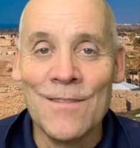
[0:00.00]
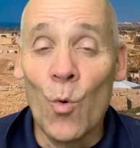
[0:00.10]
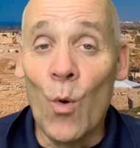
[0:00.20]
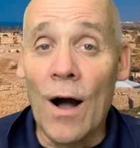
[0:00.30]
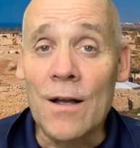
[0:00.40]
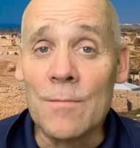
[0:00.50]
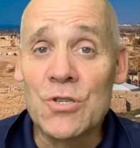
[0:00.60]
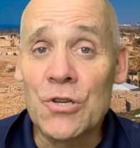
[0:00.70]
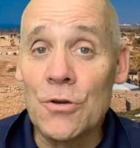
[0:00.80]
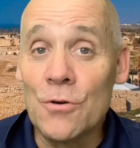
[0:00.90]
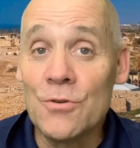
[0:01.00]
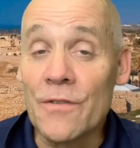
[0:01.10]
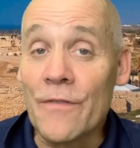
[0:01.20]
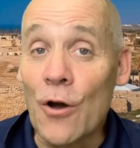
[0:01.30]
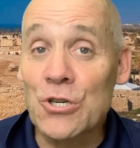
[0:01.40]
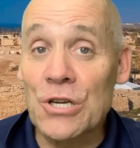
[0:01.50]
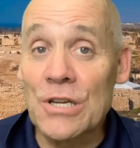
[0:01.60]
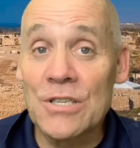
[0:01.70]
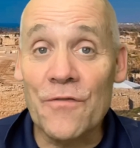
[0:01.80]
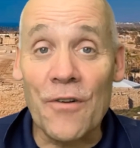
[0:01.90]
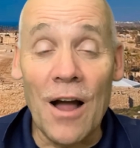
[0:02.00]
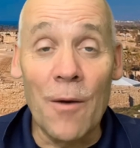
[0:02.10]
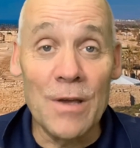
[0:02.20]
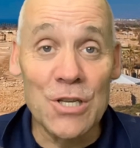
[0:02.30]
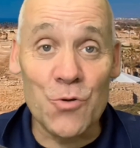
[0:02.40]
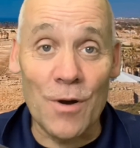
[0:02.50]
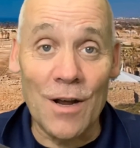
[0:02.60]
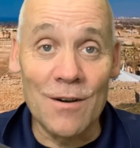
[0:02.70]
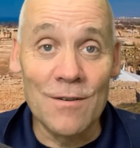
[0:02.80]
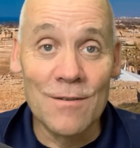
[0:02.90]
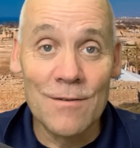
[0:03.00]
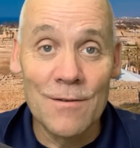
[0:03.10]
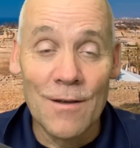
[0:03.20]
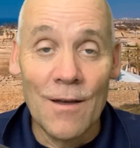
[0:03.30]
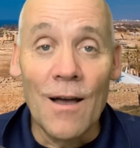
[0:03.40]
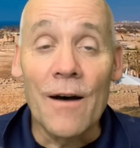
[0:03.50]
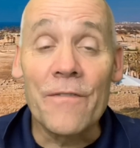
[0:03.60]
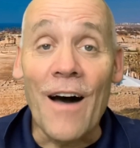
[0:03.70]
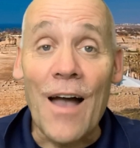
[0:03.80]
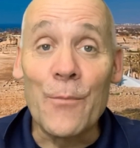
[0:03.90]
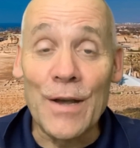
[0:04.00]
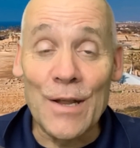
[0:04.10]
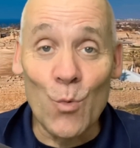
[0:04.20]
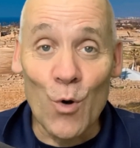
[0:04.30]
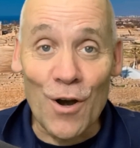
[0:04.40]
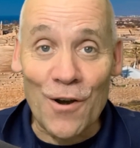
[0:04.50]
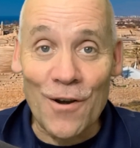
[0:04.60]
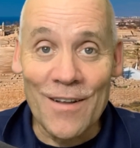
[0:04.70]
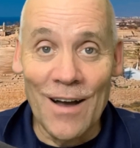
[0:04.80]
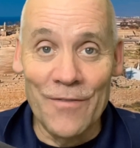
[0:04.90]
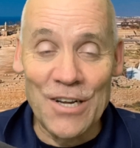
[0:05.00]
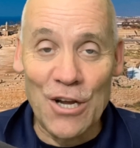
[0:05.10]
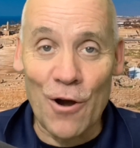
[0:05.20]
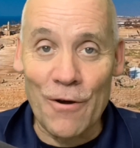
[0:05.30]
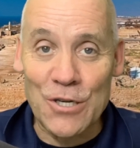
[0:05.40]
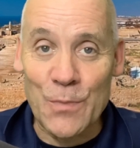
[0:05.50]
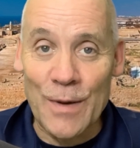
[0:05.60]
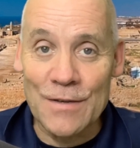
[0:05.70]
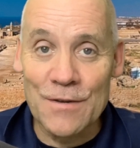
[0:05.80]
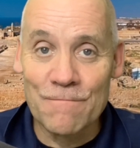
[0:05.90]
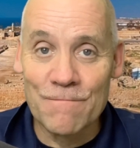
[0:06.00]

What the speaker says: Welcome to Devotions from Israel, a 5-minute word of encouragement.